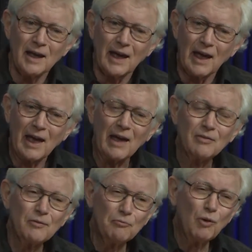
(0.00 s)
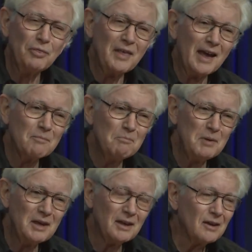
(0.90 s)
And what that
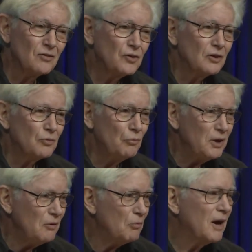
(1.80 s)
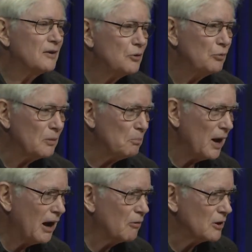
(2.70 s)
means is we want to
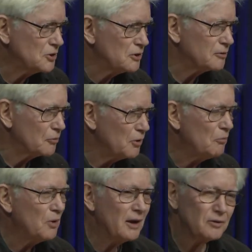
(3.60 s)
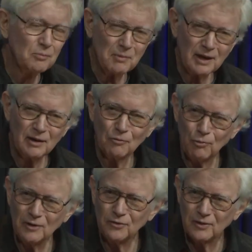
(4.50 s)
empower children. We want to make it
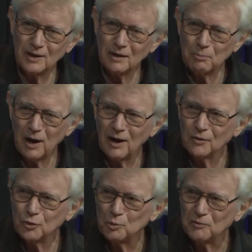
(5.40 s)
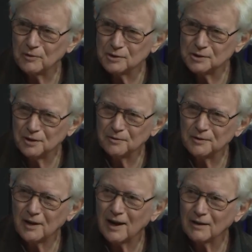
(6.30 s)
once again possible for children
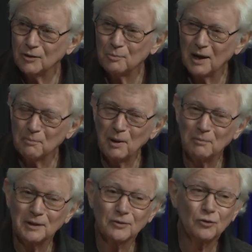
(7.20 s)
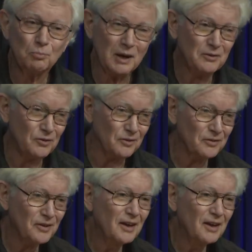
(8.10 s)
to occupy public spaces,